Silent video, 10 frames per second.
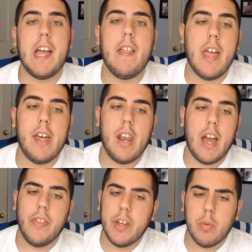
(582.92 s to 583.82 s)
And then
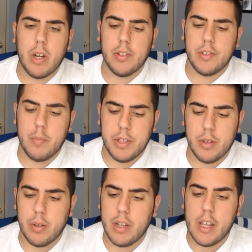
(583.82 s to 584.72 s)
I think what else I'll be
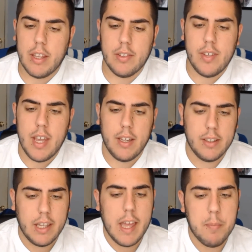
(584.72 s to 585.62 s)
doing is
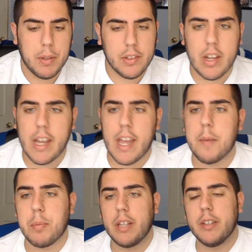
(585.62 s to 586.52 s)
taking the gameplays I get
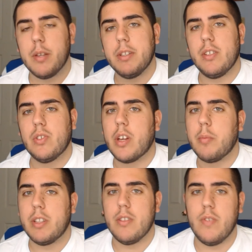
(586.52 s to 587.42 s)
and breaking them into
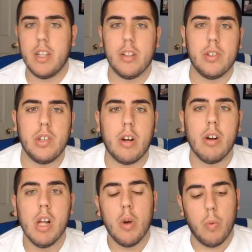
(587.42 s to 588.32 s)
segmented videos. You
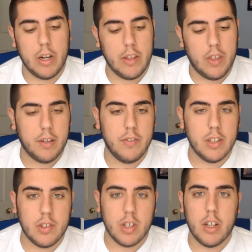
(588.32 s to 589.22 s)
know, what I think of
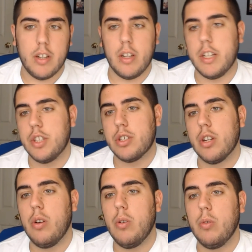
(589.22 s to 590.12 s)
this gun, and just
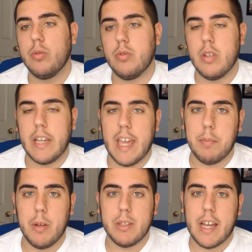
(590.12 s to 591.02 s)
show the
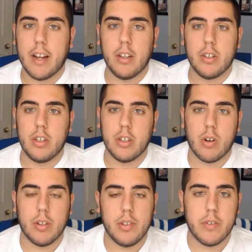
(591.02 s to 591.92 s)
gameplay with that gun
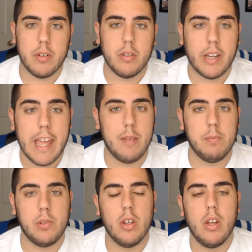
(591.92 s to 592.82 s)
across different
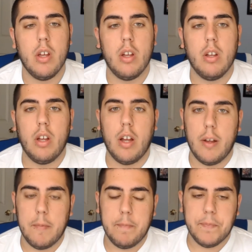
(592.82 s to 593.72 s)
games.
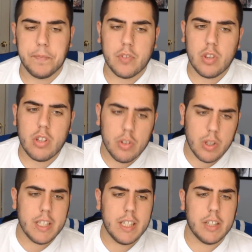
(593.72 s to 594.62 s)

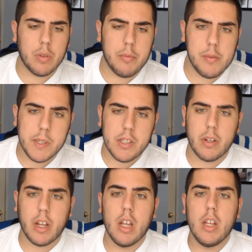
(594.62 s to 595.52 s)
So I think that's what I'm going to be
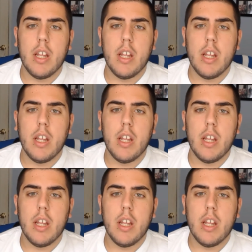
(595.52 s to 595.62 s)
doing.